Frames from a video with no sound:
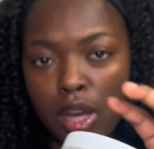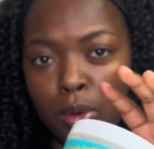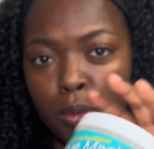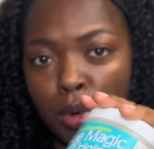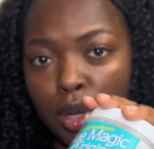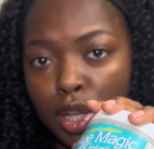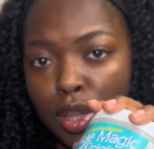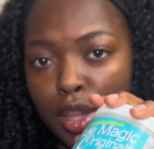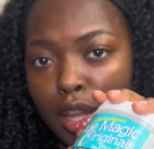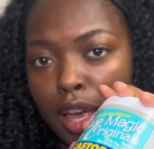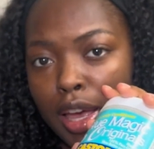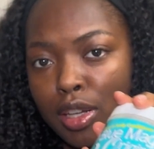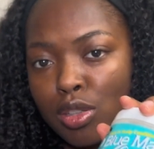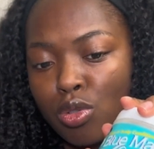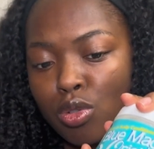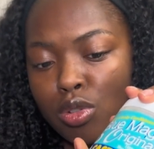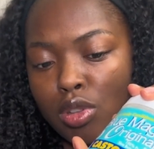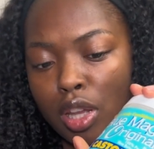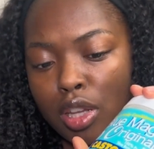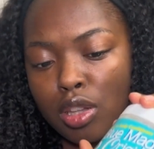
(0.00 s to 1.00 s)
I wanted the
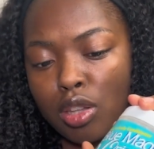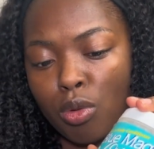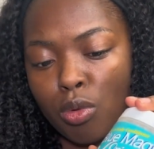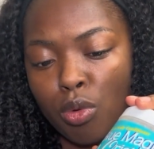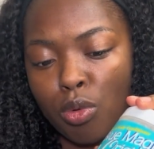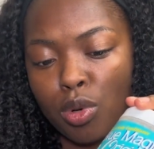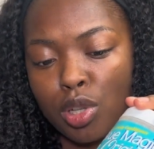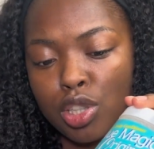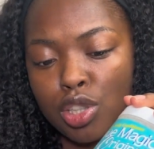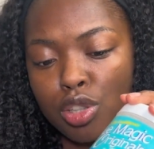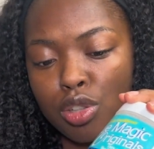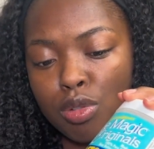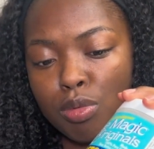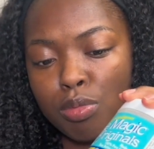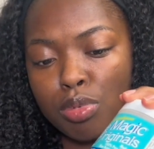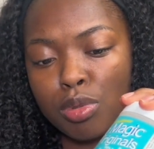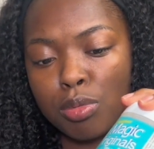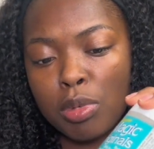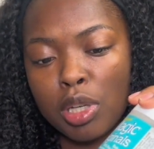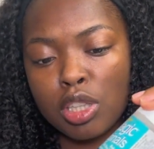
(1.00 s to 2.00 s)
actual, like the original
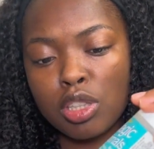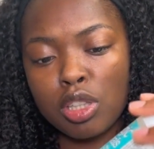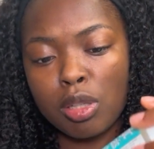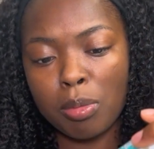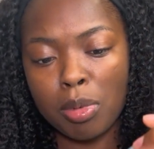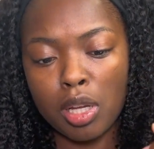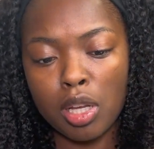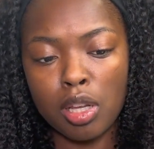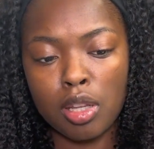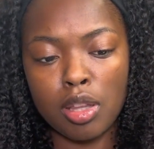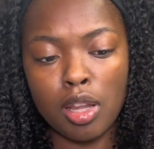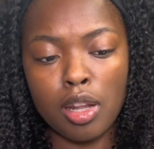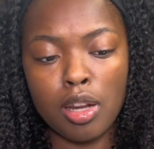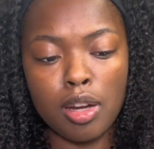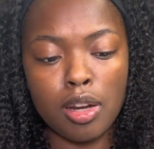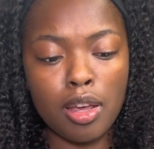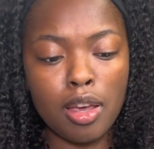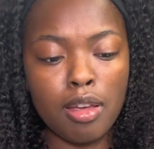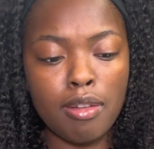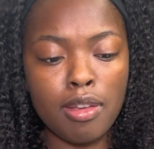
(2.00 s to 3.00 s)
Blue Magic, but they
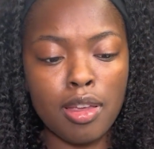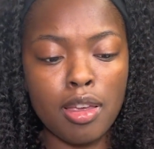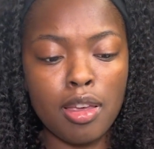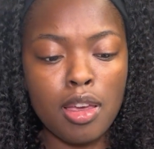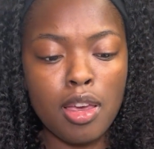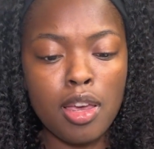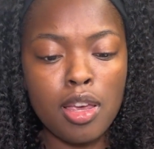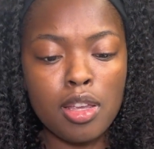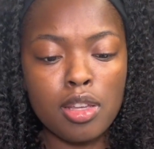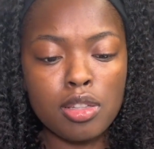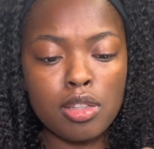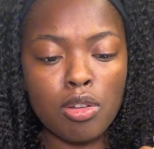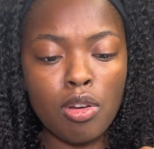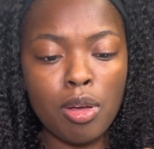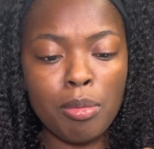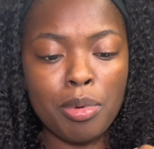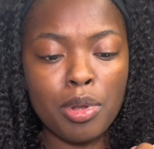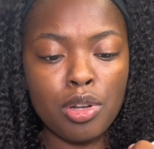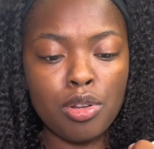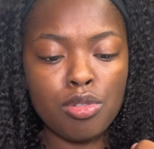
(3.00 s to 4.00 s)
didn't have it. So
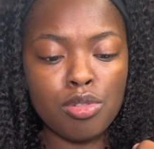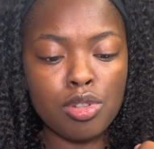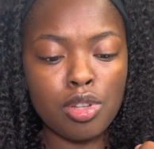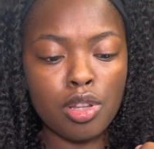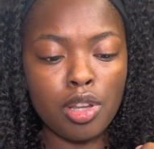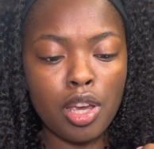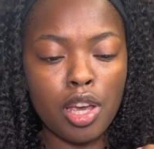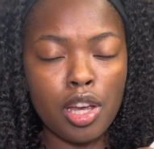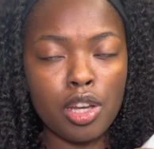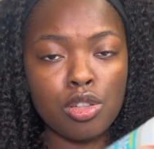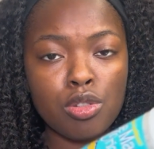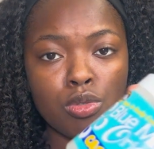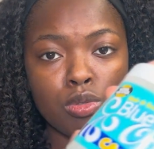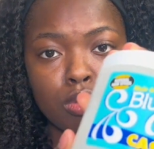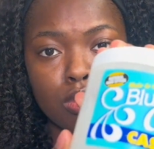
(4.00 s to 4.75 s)
I've been using the castor